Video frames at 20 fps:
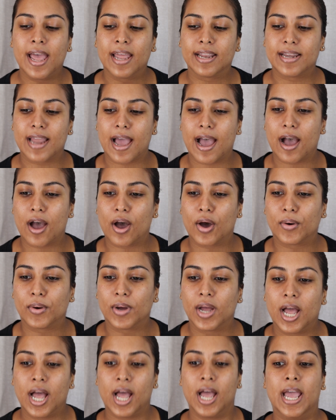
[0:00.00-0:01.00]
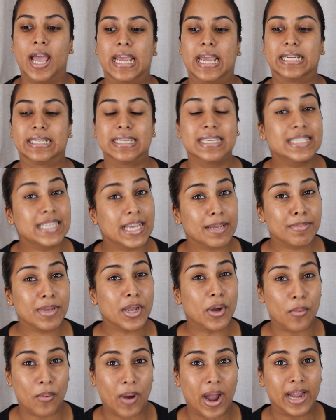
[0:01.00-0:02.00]
Now, it did take me
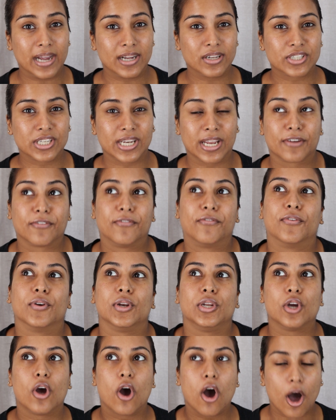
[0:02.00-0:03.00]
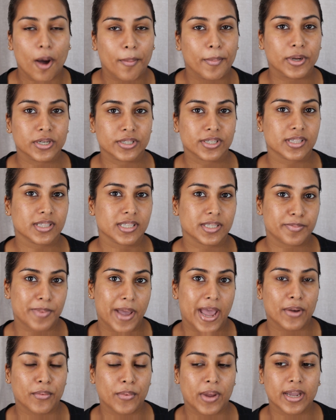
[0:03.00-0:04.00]
a while to fully hop onto this
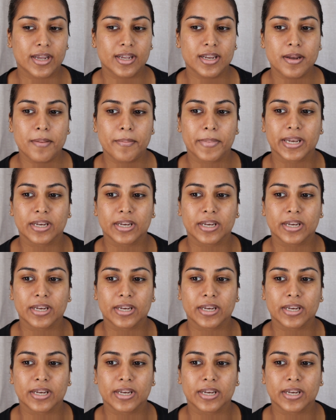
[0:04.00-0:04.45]
bandwagon,